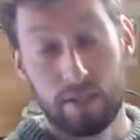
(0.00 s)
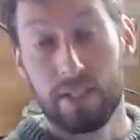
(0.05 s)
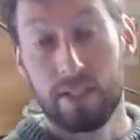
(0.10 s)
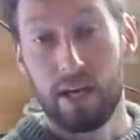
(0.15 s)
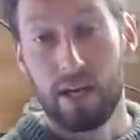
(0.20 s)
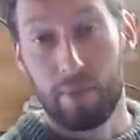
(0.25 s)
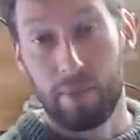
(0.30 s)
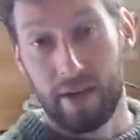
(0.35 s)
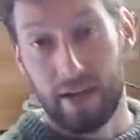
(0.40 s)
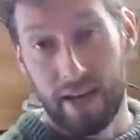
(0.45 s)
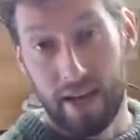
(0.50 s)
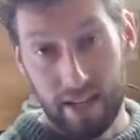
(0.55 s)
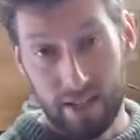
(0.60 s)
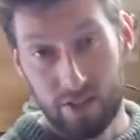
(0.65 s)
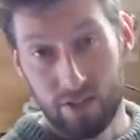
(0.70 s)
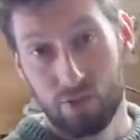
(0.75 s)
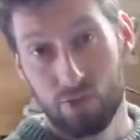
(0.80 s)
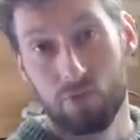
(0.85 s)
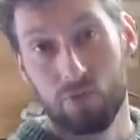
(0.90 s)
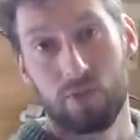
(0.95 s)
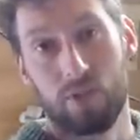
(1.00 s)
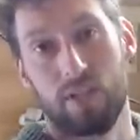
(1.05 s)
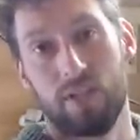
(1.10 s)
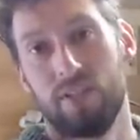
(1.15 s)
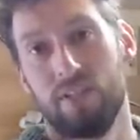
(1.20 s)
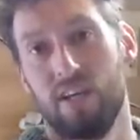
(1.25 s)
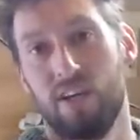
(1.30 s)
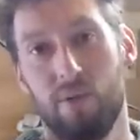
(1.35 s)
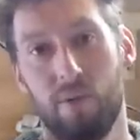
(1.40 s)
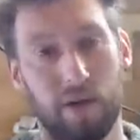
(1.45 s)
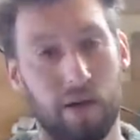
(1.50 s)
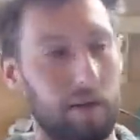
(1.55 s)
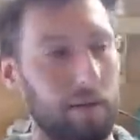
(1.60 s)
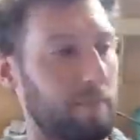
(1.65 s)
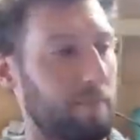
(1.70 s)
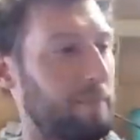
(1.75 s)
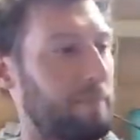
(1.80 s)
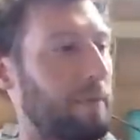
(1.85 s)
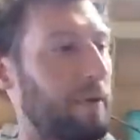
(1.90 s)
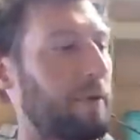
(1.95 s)
DIY hand tools and
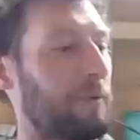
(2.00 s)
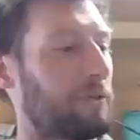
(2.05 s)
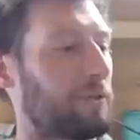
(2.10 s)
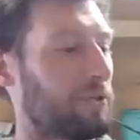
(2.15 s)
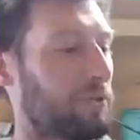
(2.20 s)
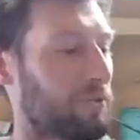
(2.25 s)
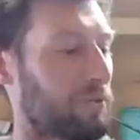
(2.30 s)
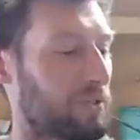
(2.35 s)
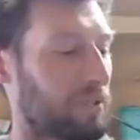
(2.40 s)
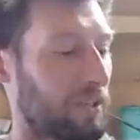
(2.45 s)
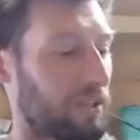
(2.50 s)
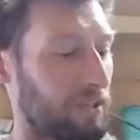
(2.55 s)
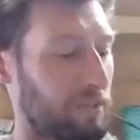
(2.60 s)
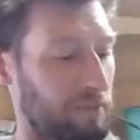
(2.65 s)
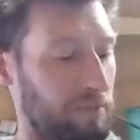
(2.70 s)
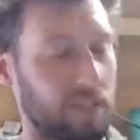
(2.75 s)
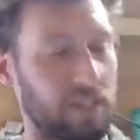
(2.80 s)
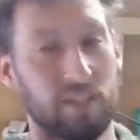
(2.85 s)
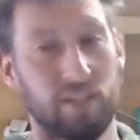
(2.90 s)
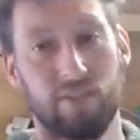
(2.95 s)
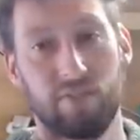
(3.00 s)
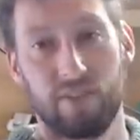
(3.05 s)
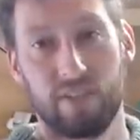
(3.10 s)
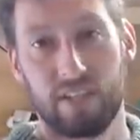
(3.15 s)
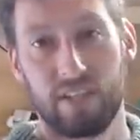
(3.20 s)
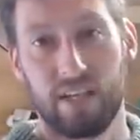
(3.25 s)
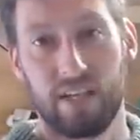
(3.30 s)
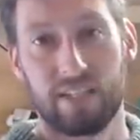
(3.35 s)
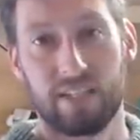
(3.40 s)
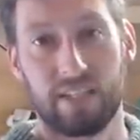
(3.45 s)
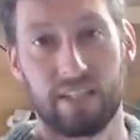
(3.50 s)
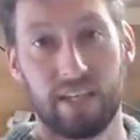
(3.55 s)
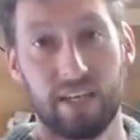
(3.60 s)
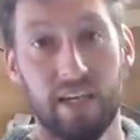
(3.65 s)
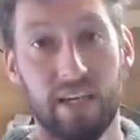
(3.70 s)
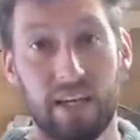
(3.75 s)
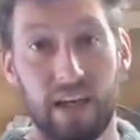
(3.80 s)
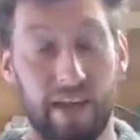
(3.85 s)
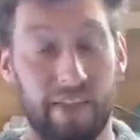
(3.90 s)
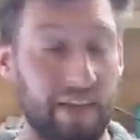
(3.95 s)
DIY power tools. Nothing particularly fantastic.
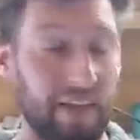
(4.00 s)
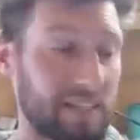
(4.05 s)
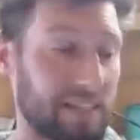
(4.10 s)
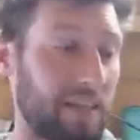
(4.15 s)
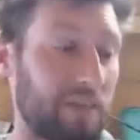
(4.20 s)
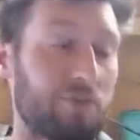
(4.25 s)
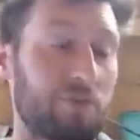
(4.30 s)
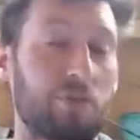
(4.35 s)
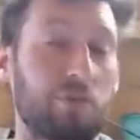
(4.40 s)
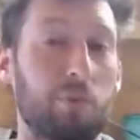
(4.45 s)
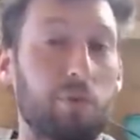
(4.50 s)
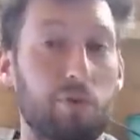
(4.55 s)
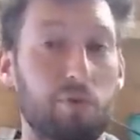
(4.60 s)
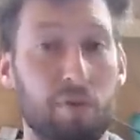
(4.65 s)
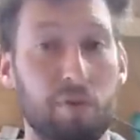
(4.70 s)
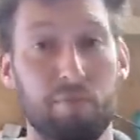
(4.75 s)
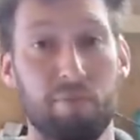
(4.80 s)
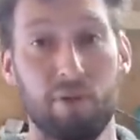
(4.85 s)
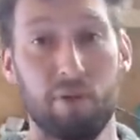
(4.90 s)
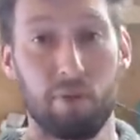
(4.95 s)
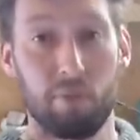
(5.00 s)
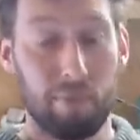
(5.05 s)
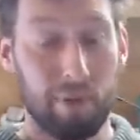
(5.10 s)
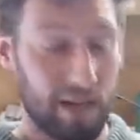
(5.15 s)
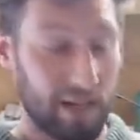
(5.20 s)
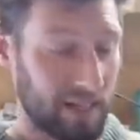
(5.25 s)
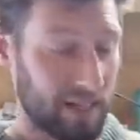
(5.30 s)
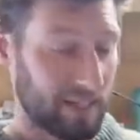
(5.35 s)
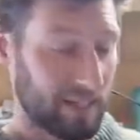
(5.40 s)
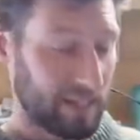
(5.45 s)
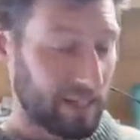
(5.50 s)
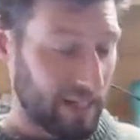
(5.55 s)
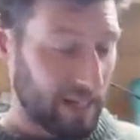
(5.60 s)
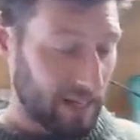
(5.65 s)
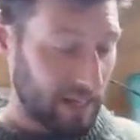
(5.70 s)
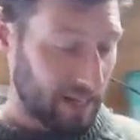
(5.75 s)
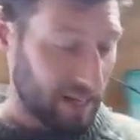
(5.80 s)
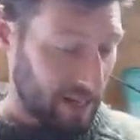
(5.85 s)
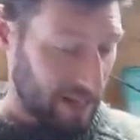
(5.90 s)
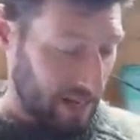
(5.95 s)
And that's how she would have been built back in the
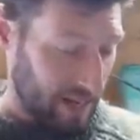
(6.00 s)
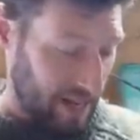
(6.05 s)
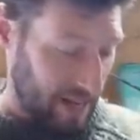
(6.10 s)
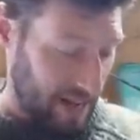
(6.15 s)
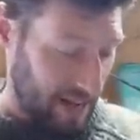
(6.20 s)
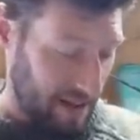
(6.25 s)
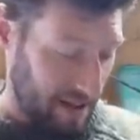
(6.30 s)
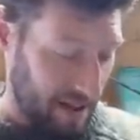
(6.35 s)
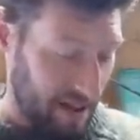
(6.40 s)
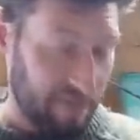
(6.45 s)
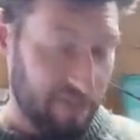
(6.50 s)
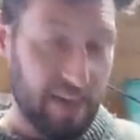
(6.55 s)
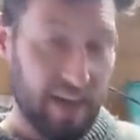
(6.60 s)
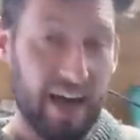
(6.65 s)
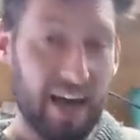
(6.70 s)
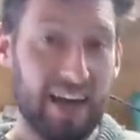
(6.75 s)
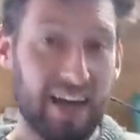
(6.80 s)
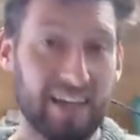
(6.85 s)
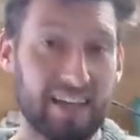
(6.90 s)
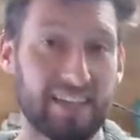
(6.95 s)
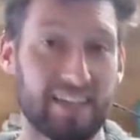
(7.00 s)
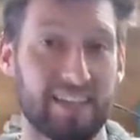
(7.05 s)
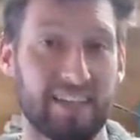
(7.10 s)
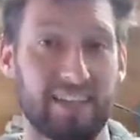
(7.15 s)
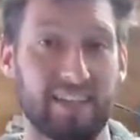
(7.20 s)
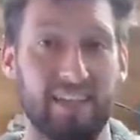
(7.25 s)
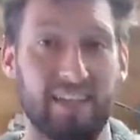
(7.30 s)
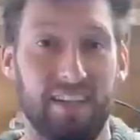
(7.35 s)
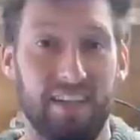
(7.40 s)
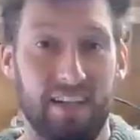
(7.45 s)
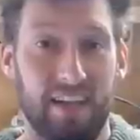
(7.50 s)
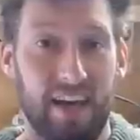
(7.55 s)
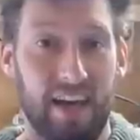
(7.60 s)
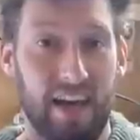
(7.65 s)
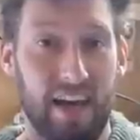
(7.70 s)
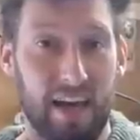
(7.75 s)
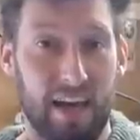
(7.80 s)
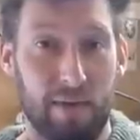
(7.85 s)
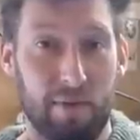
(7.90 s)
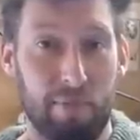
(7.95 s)
day. Uh, if they had
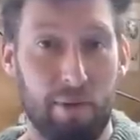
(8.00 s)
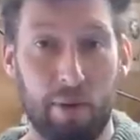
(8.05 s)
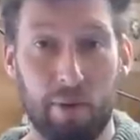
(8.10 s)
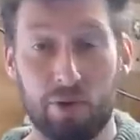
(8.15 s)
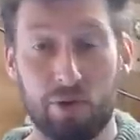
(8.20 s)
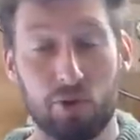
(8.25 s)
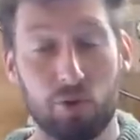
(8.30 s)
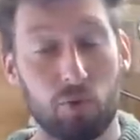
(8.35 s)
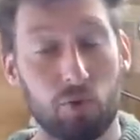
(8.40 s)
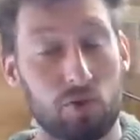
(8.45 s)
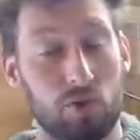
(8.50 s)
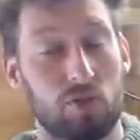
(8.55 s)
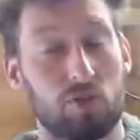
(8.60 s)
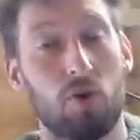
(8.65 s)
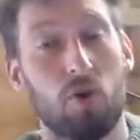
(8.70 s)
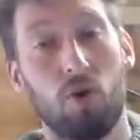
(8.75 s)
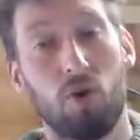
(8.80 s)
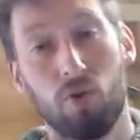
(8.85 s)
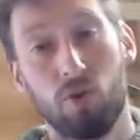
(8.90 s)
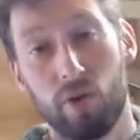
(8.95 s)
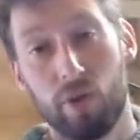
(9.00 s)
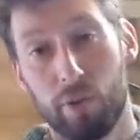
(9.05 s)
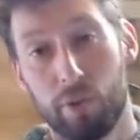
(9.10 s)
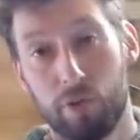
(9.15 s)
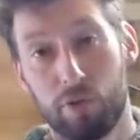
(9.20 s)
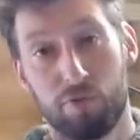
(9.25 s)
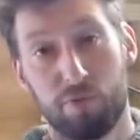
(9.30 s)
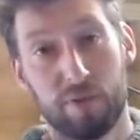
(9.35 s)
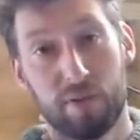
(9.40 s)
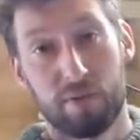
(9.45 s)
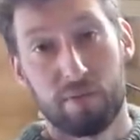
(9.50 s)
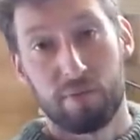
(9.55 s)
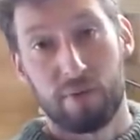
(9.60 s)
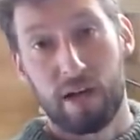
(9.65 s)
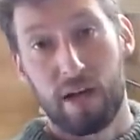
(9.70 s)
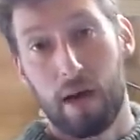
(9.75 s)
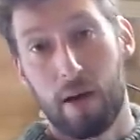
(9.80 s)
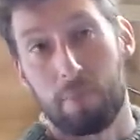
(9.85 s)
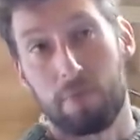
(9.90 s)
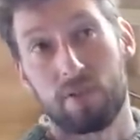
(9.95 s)
uh, power tools at all, it would have been
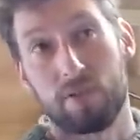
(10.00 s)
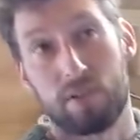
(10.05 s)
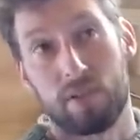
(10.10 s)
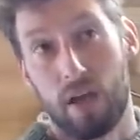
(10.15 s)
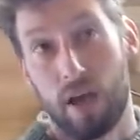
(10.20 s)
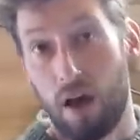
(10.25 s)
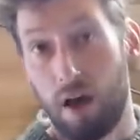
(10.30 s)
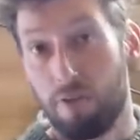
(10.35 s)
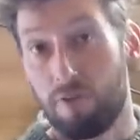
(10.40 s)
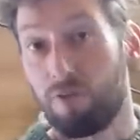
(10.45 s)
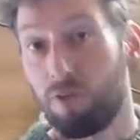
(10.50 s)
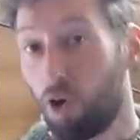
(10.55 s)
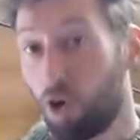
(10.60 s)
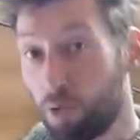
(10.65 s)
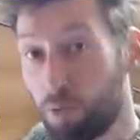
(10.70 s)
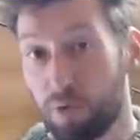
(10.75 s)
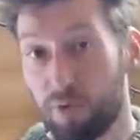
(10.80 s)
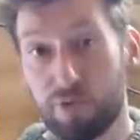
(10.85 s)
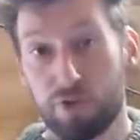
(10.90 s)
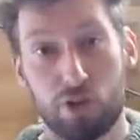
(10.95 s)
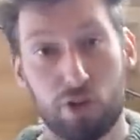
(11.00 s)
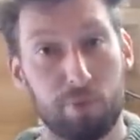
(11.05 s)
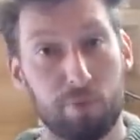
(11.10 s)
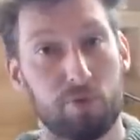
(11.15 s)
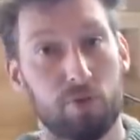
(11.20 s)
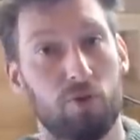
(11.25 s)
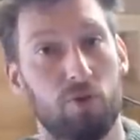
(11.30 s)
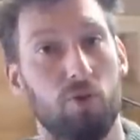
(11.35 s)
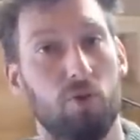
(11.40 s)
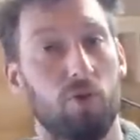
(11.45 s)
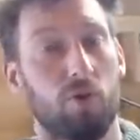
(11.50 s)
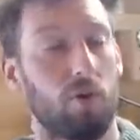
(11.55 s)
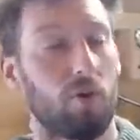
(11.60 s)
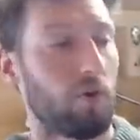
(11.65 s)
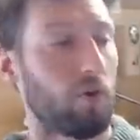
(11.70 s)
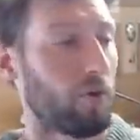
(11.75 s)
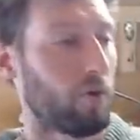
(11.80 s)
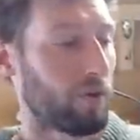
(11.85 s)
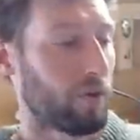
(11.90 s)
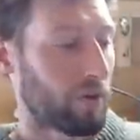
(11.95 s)
perhaps a form of ship saw
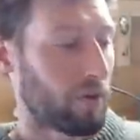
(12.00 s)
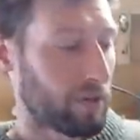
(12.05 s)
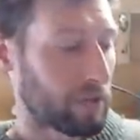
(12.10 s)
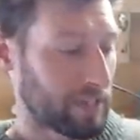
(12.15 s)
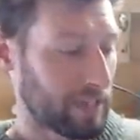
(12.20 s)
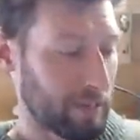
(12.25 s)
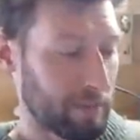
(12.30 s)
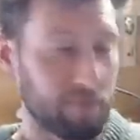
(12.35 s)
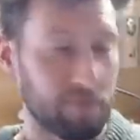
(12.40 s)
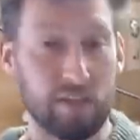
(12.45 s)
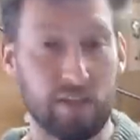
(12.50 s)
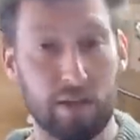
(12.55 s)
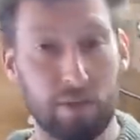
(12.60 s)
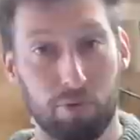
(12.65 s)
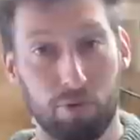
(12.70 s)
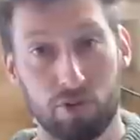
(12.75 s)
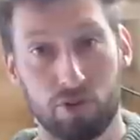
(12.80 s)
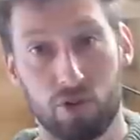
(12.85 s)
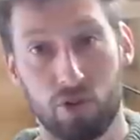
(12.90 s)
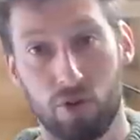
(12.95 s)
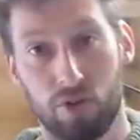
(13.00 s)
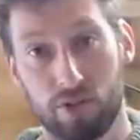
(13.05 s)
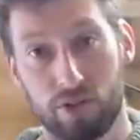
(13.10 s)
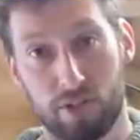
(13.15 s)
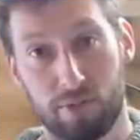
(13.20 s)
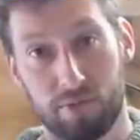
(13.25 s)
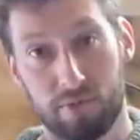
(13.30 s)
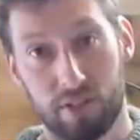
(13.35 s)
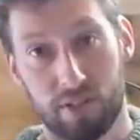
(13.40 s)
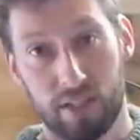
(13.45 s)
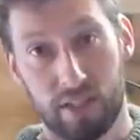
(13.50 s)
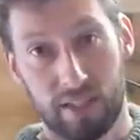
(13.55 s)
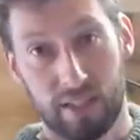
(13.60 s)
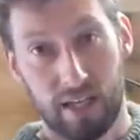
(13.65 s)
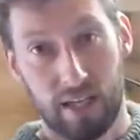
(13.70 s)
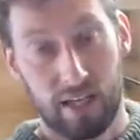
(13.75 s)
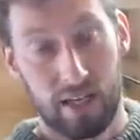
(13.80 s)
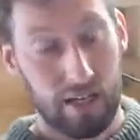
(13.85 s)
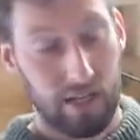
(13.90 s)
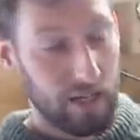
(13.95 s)
or, a type of table saw or something like
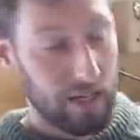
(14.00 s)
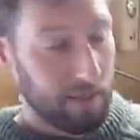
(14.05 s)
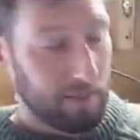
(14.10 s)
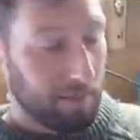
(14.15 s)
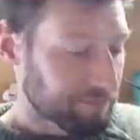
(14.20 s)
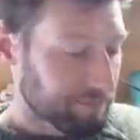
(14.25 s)
that.